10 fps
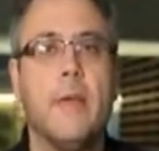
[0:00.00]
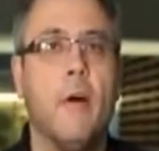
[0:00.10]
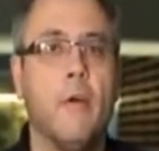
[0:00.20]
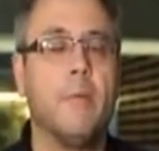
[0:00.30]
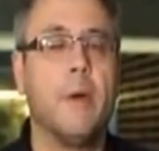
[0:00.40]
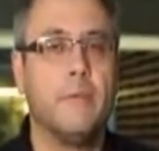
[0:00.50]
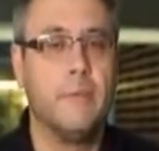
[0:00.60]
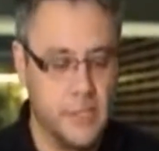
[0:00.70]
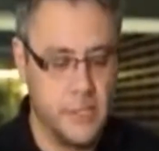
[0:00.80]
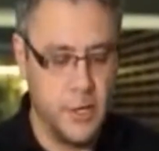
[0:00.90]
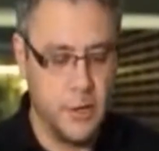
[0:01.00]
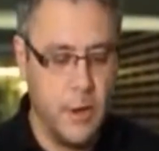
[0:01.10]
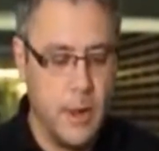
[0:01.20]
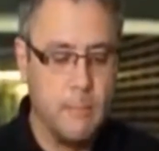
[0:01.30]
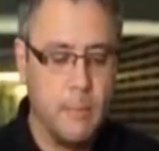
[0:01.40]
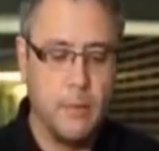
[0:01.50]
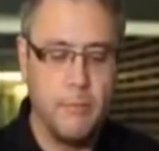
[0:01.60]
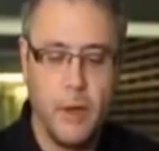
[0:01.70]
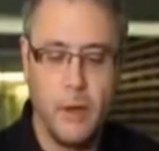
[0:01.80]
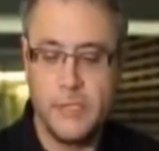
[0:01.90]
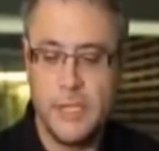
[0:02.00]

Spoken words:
there are other benefits too. But obviously,